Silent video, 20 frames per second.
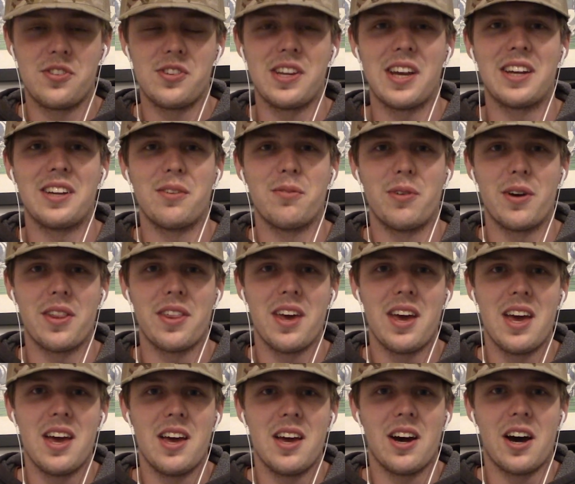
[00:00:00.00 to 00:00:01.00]
He ended with
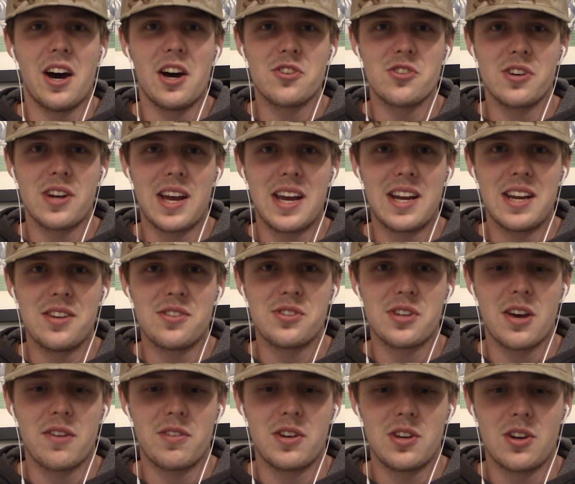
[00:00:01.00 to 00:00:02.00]

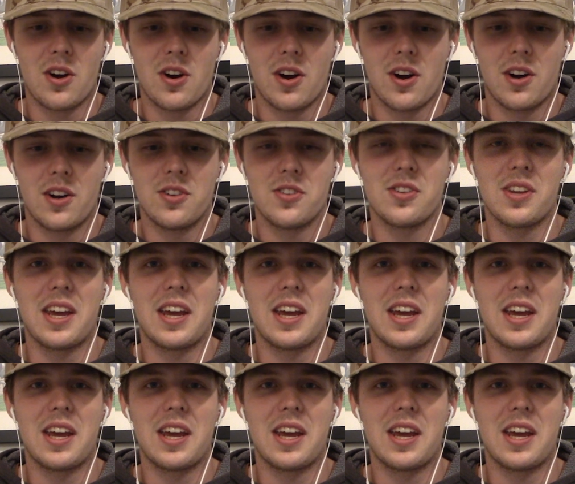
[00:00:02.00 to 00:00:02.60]
187 yards